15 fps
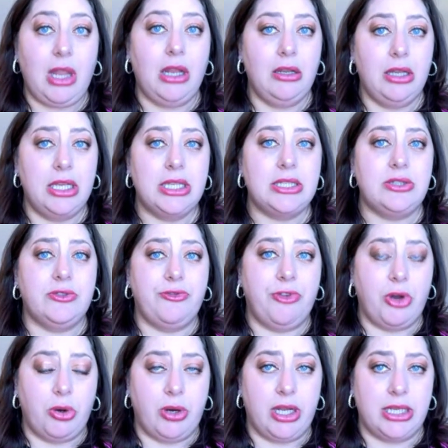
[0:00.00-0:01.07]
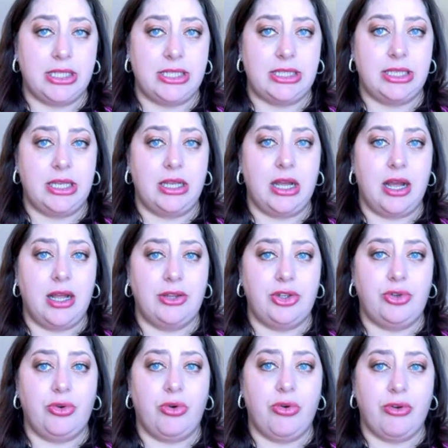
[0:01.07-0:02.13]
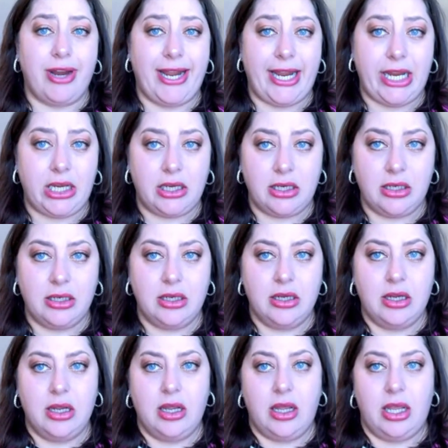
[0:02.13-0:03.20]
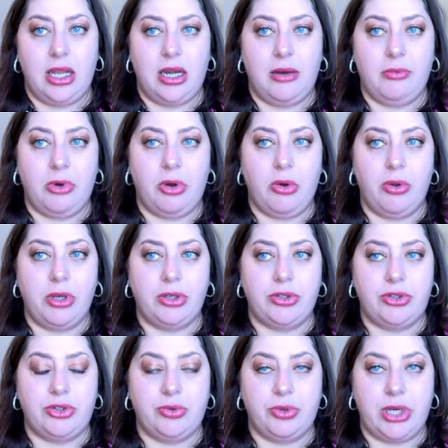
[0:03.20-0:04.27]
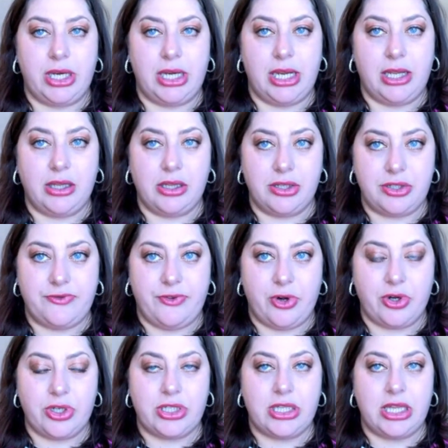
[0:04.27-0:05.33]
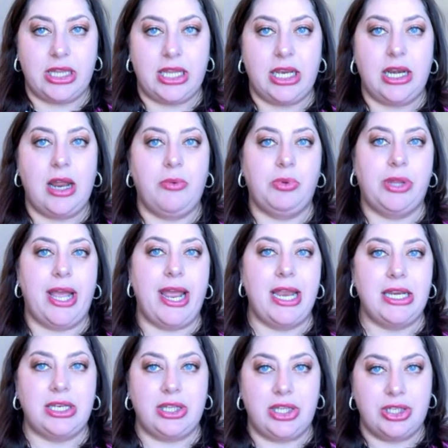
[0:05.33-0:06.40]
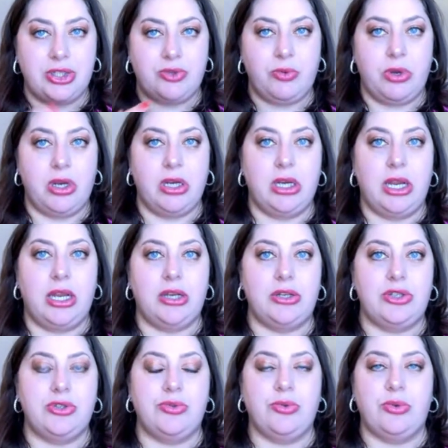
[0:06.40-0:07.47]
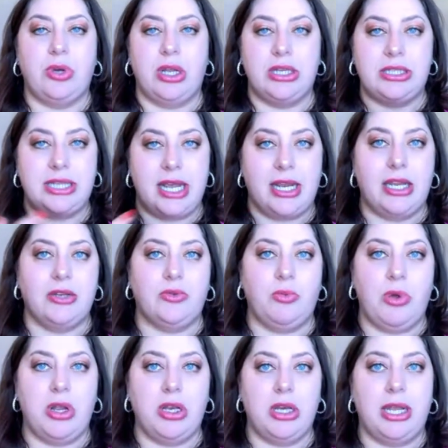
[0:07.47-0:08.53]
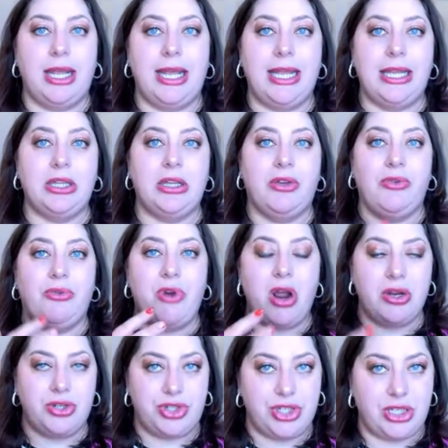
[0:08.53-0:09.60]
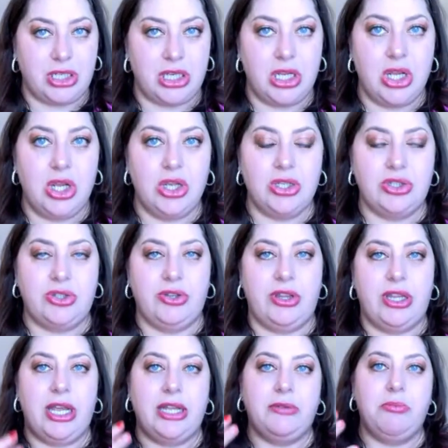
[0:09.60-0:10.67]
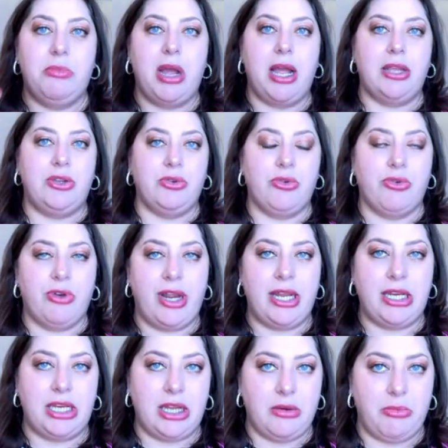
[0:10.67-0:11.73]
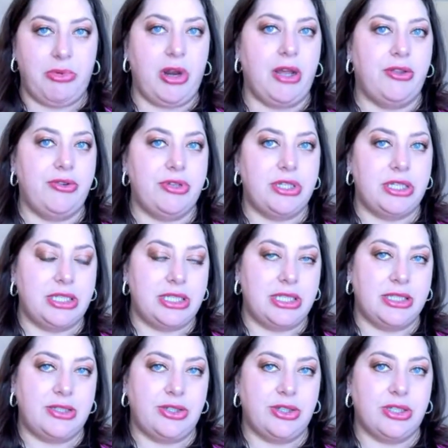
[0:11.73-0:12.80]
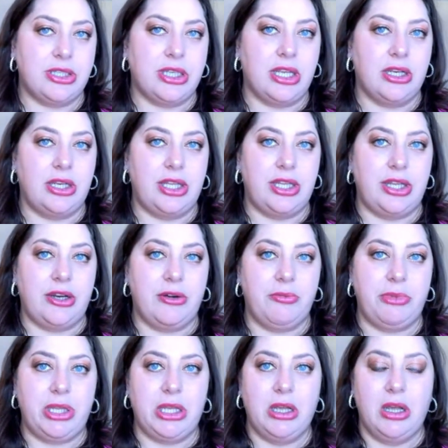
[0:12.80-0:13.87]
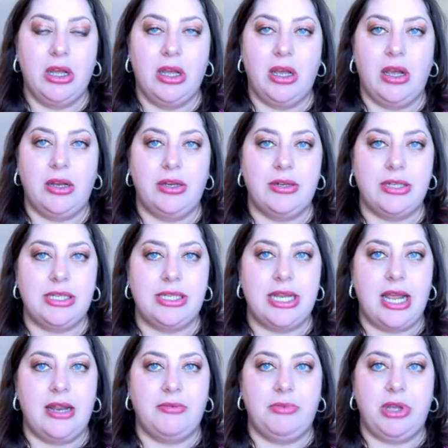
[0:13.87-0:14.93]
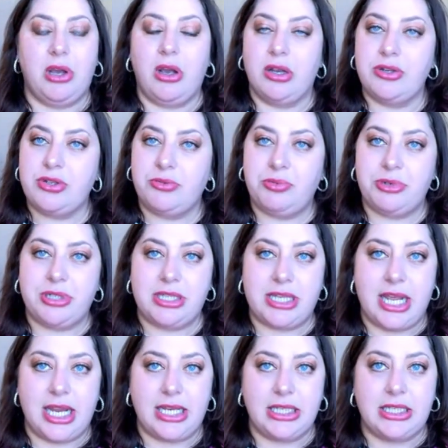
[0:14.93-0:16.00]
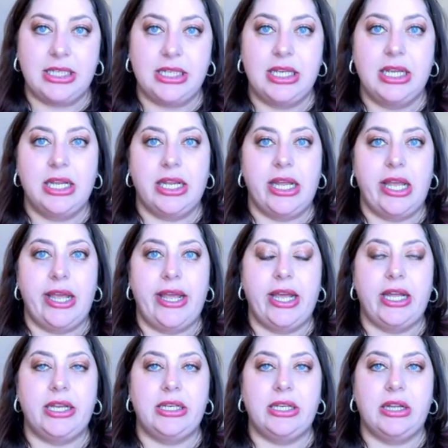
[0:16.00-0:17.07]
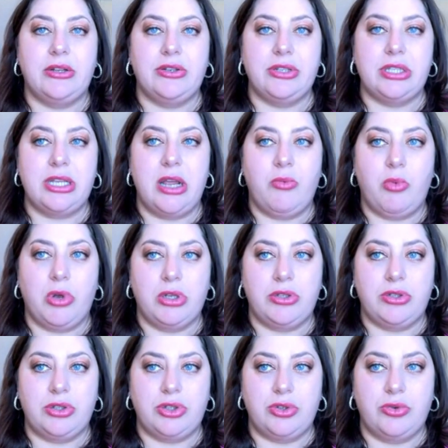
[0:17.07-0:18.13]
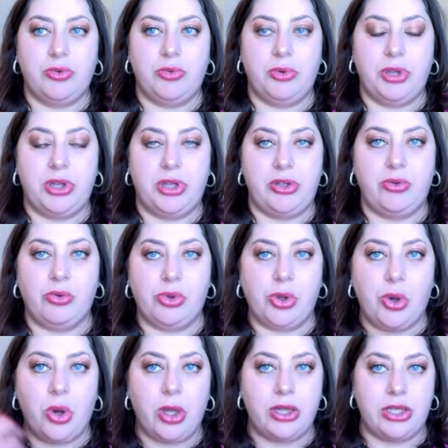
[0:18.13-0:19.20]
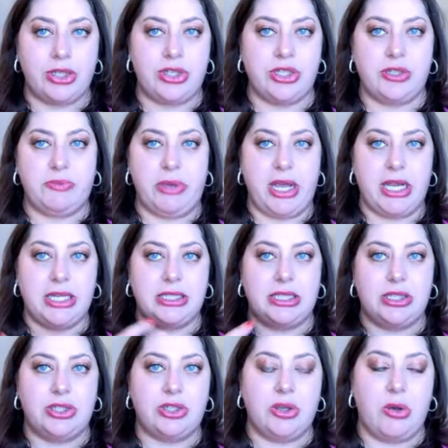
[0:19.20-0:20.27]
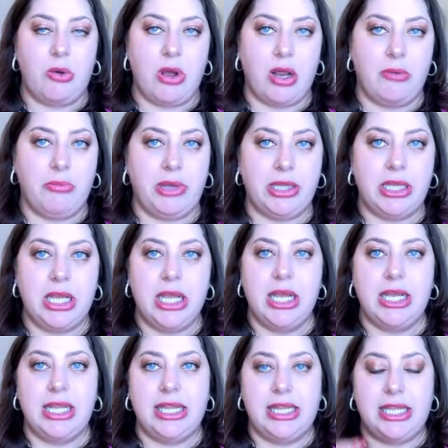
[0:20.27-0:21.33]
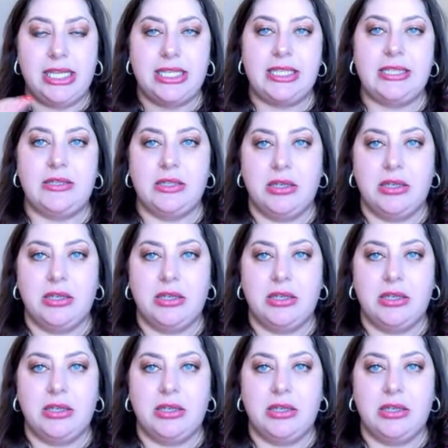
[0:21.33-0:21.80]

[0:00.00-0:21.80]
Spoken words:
is to focus on Ukraine, and I'm going to do it in English first, and then I will end this one and do a second one in Russian so that my Ukrainian brothers and sisters can hear me, understand me 100%, and understand what to do with the new law that just passed and so on. But this